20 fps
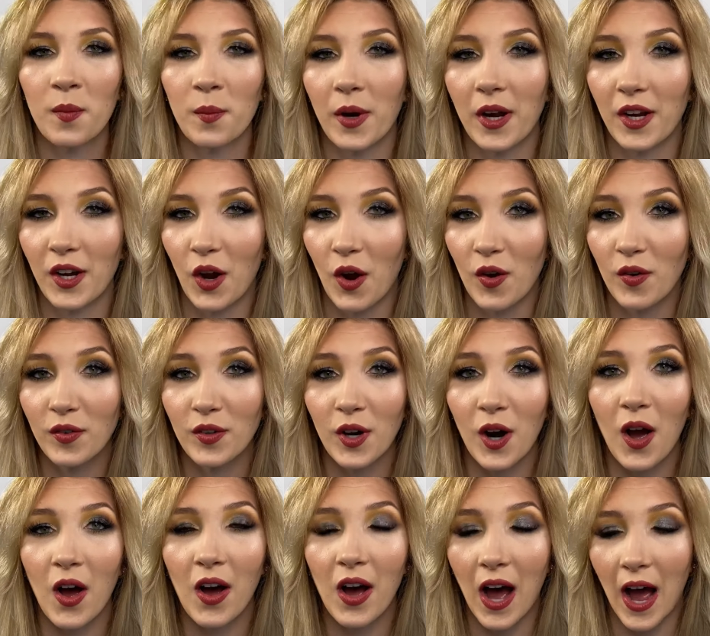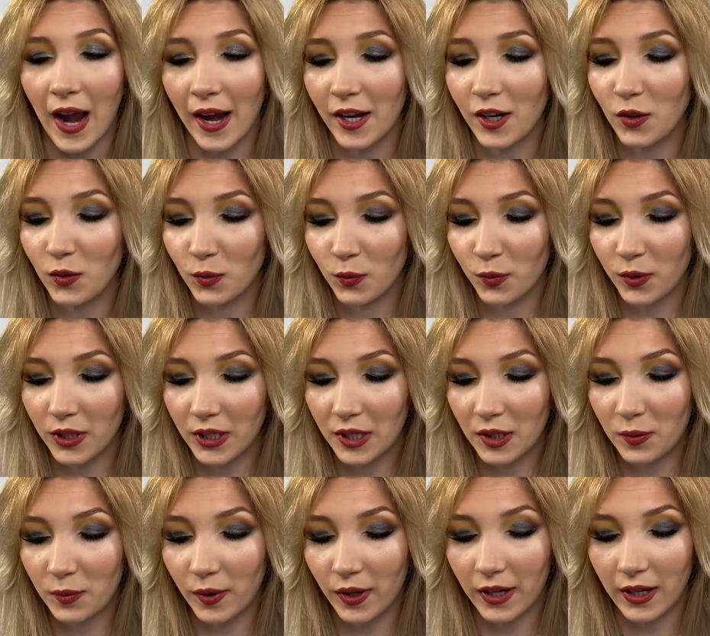But overall, I
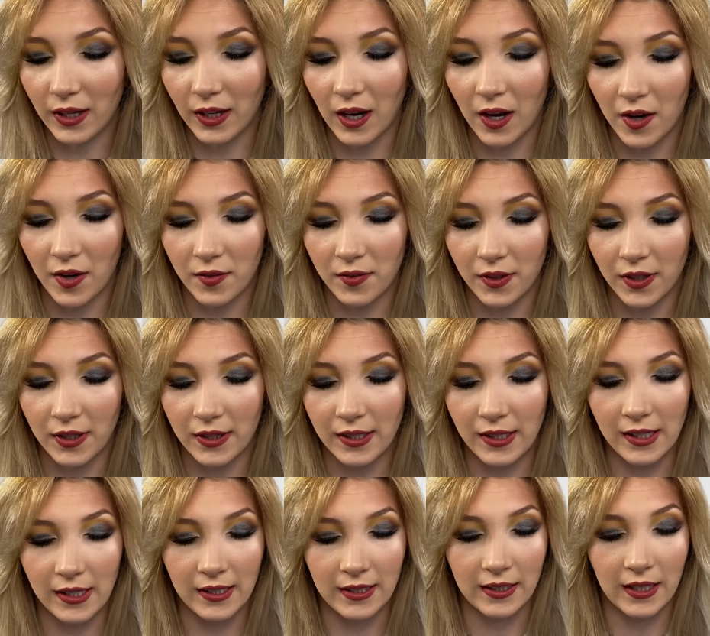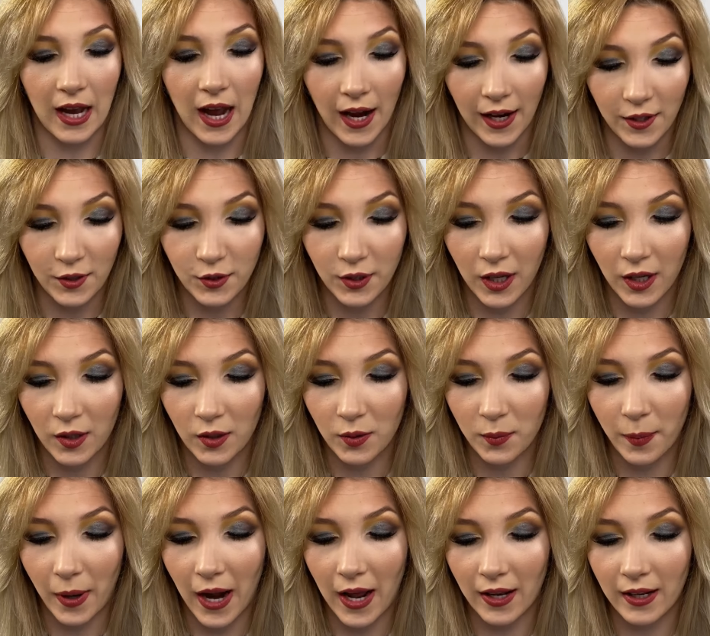really love these eyeshadow
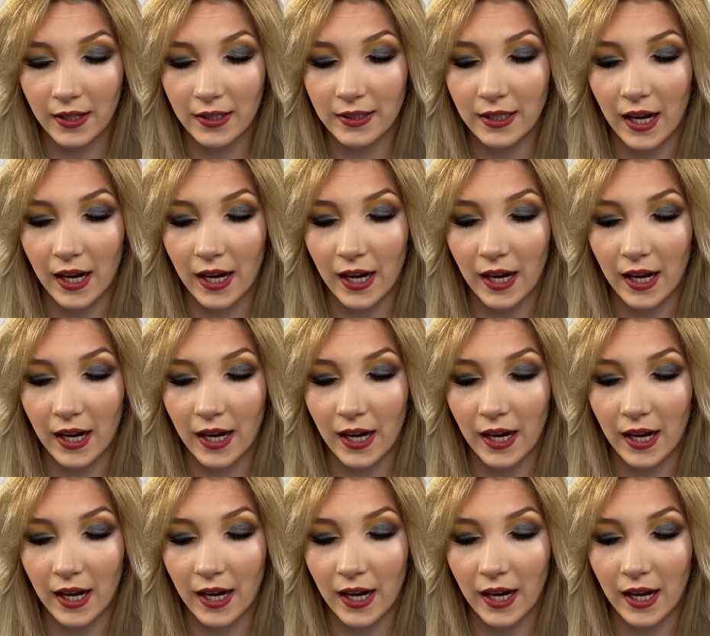palettes.